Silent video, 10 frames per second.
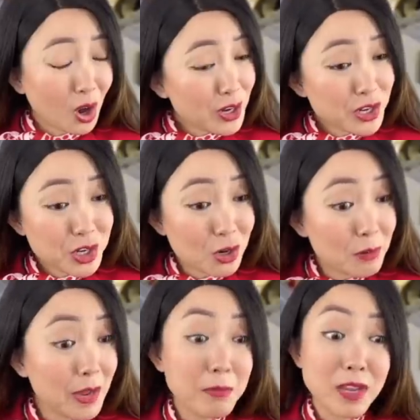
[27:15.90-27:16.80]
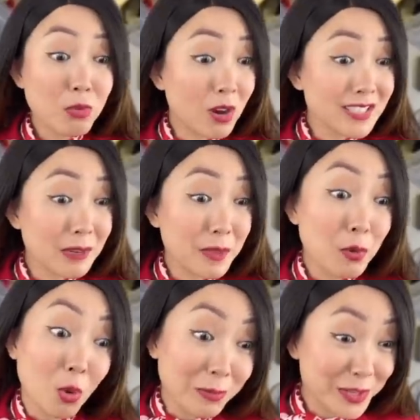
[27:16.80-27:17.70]
Are you sure maybe you want
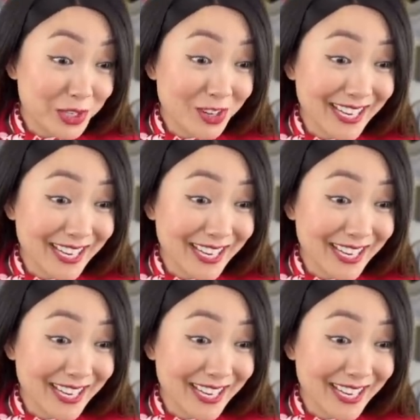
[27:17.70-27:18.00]
something warm to